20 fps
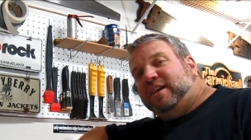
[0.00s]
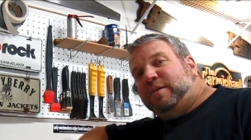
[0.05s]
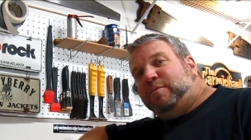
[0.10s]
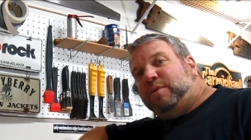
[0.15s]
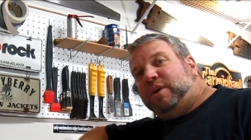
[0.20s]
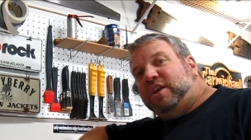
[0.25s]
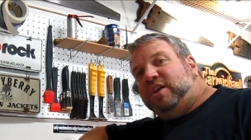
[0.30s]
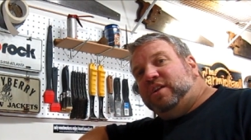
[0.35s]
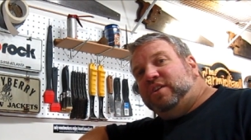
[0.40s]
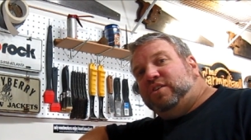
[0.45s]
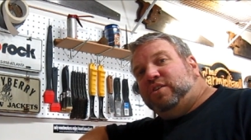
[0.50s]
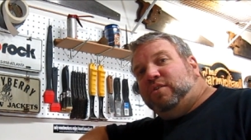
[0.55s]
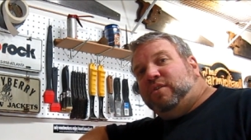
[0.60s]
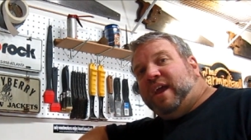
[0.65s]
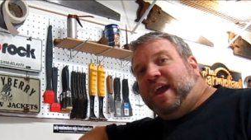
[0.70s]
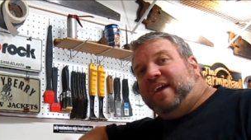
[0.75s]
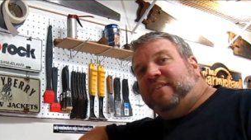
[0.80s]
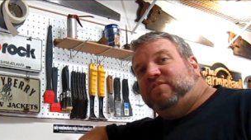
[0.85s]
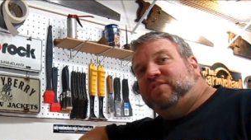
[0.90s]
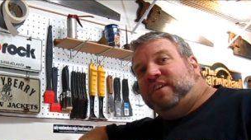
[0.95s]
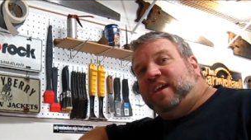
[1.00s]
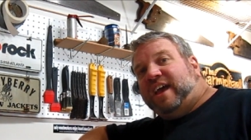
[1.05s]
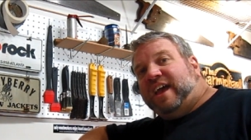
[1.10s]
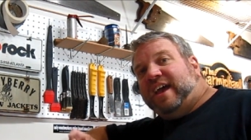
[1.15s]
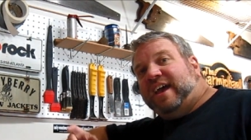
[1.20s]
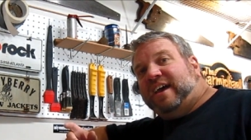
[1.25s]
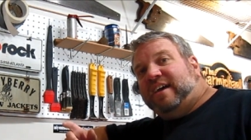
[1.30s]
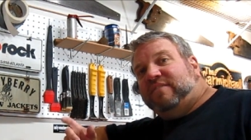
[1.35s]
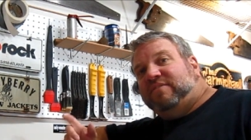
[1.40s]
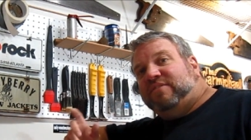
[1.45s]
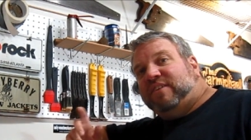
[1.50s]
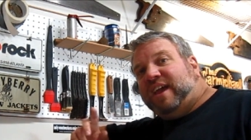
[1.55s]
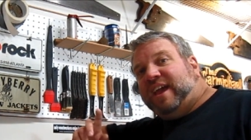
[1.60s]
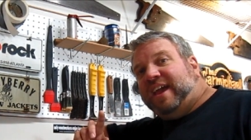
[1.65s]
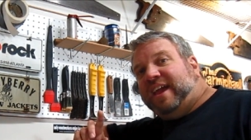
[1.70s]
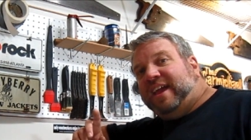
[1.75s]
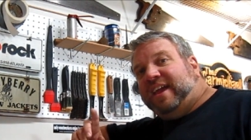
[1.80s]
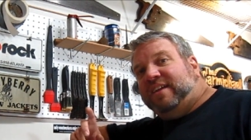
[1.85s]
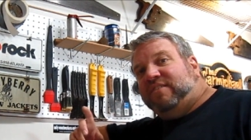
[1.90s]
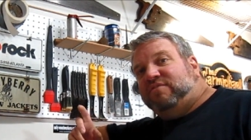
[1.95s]
where you have to have
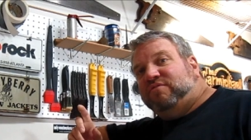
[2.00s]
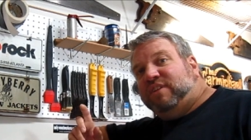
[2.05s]
a